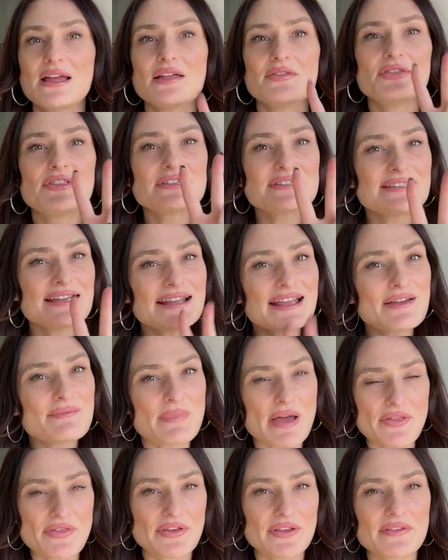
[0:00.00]
The second
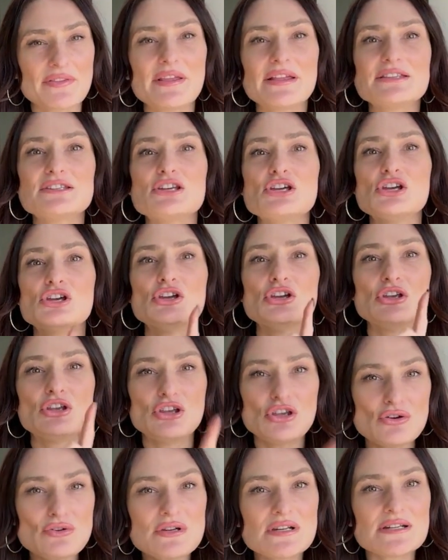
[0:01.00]
method lets
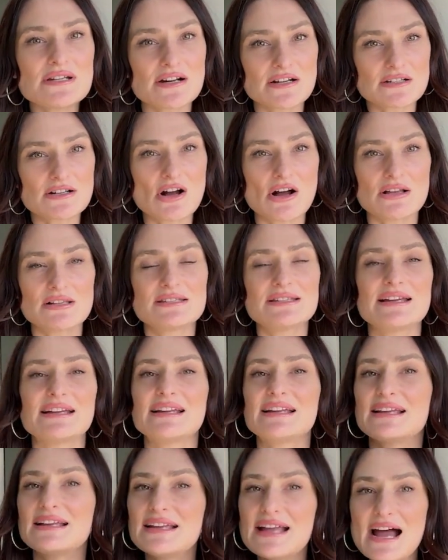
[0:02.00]
you deduct costs like
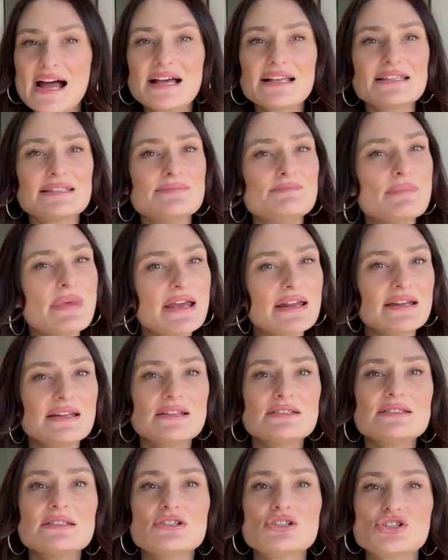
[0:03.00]
gas,
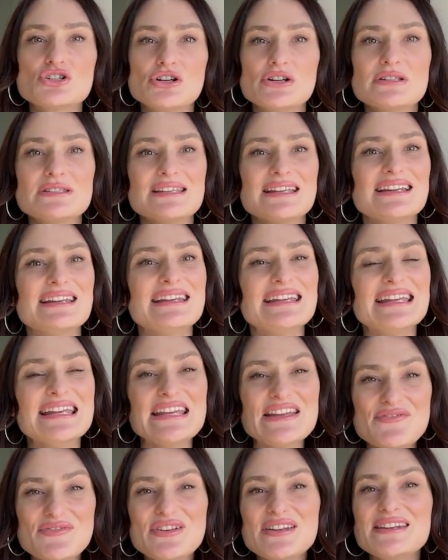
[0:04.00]
maintenance, insurance, and
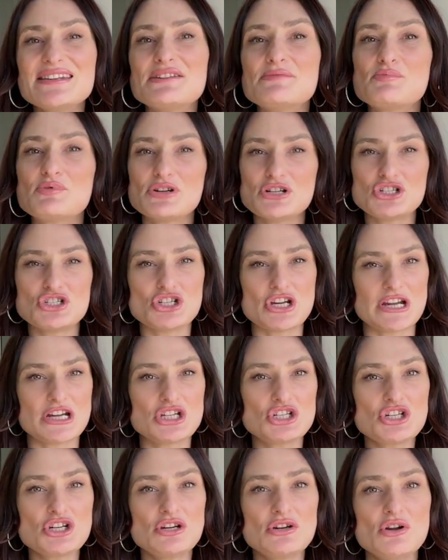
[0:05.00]
even
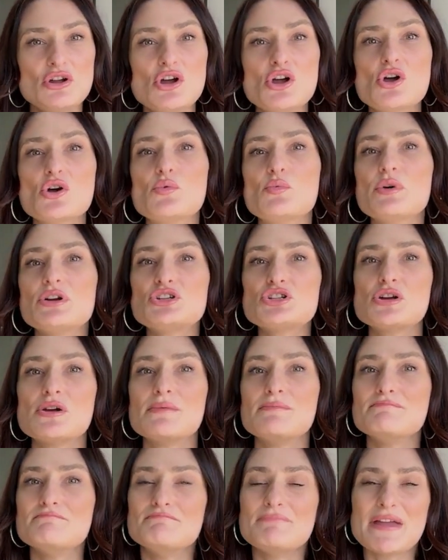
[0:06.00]
depreciation, which
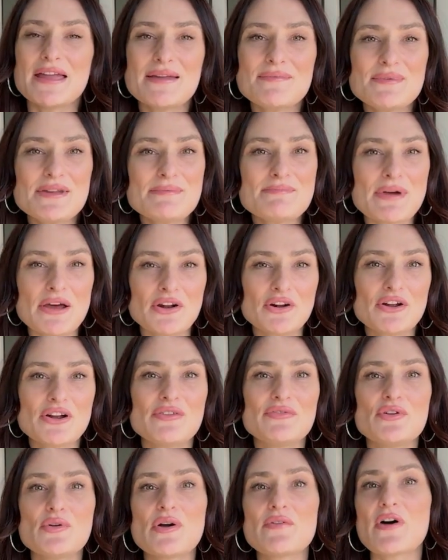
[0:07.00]
may be better
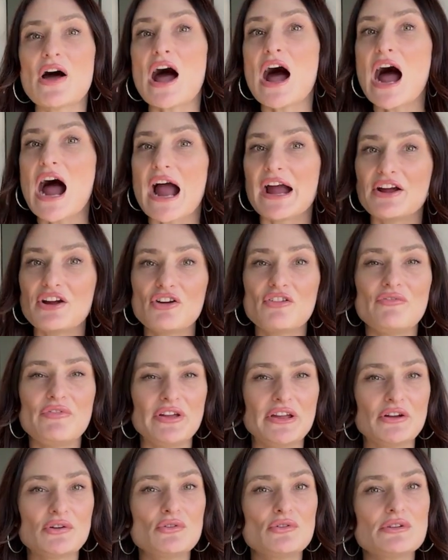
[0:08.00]
if you have a higher
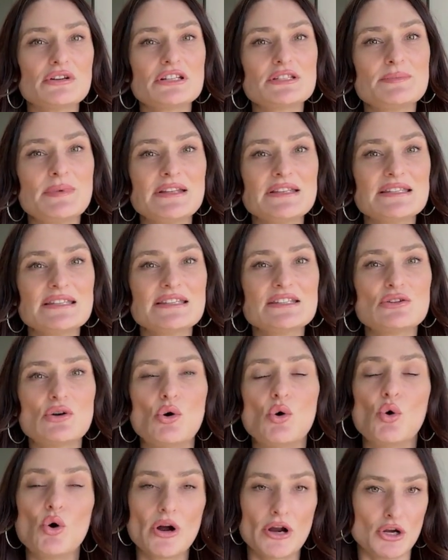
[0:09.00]
vehicle expenses
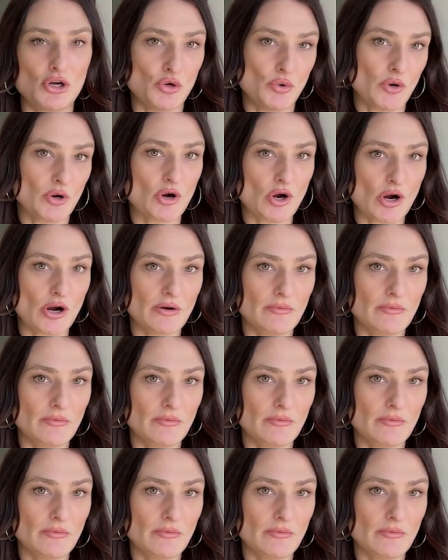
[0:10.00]
or a newer car.